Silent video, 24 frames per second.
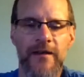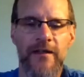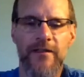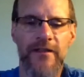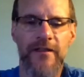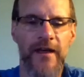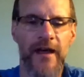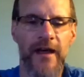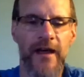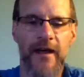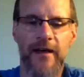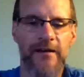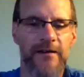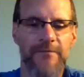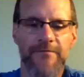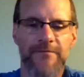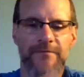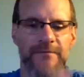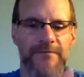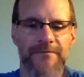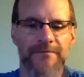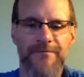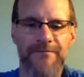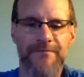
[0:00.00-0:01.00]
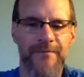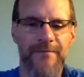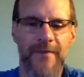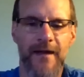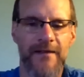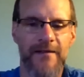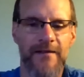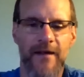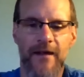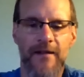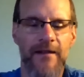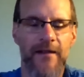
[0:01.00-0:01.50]
that I,
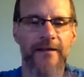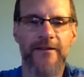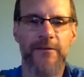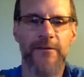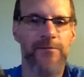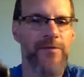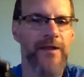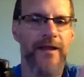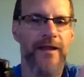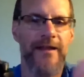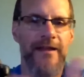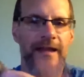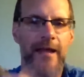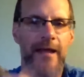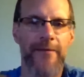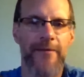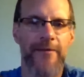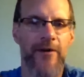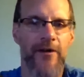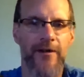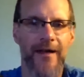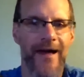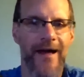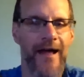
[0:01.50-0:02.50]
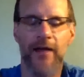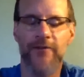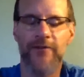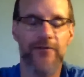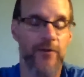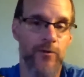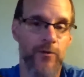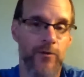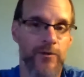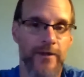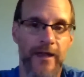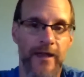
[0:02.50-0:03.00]
I, like to play a game called ISO
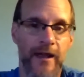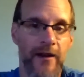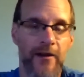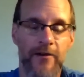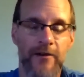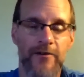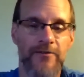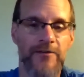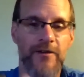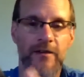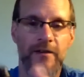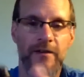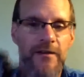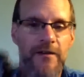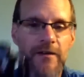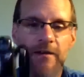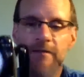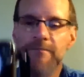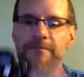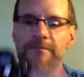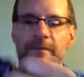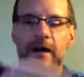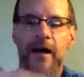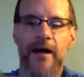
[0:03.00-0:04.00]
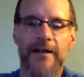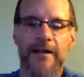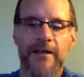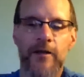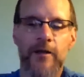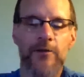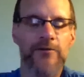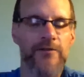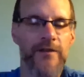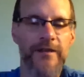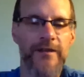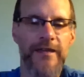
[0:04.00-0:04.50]
Who Cares. I
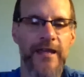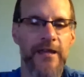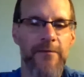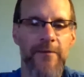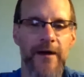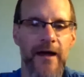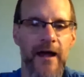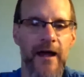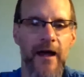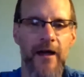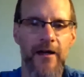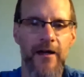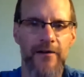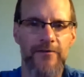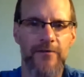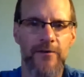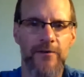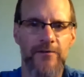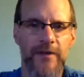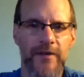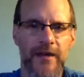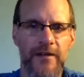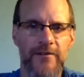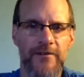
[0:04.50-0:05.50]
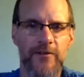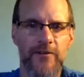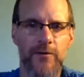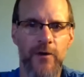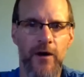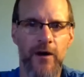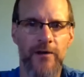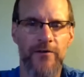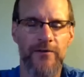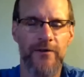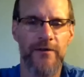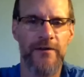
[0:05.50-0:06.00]
usually keep my ISO set at
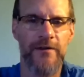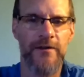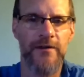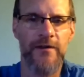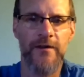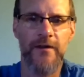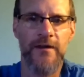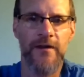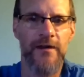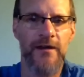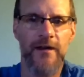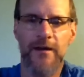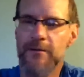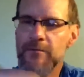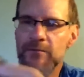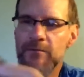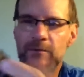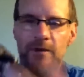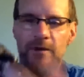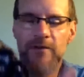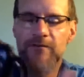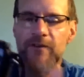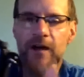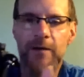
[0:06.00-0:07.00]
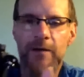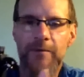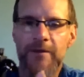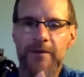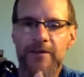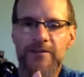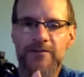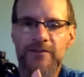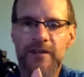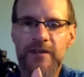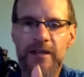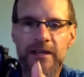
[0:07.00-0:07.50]
200, but if I'm in a
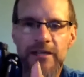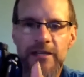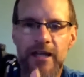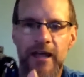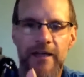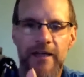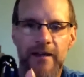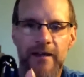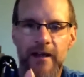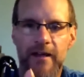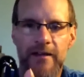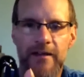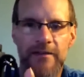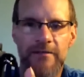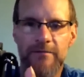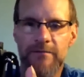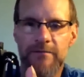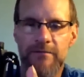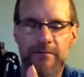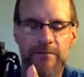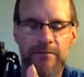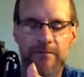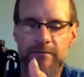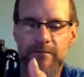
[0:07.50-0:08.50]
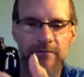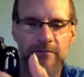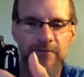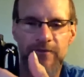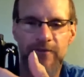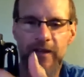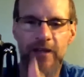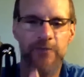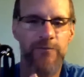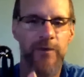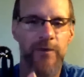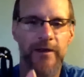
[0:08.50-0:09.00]
scene and I
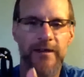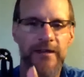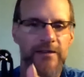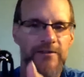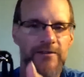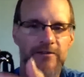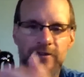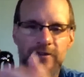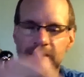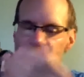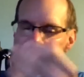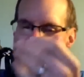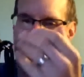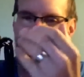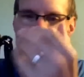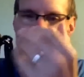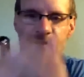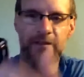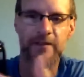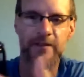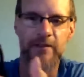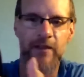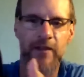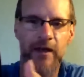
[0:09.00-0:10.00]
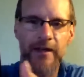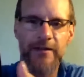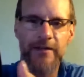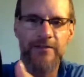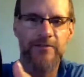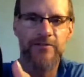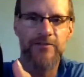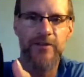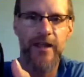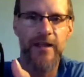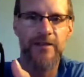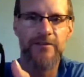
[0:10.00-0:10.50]
fast breaking scene and the light's
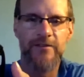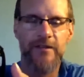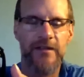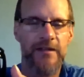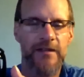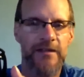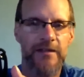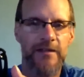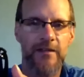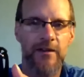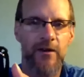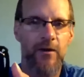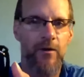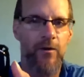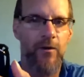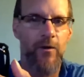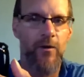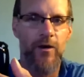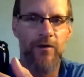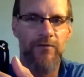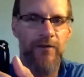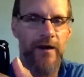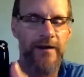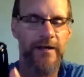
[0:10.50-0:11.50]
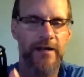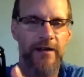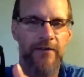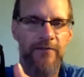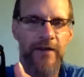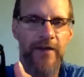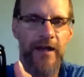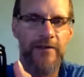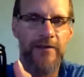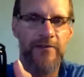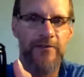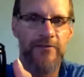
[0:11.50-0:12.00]
changing, or if I need a
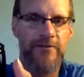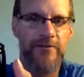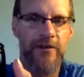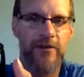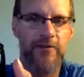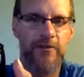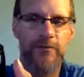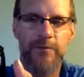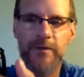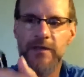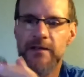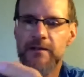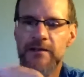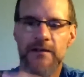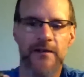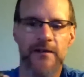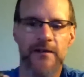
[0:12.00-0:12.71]
faster shutter speed,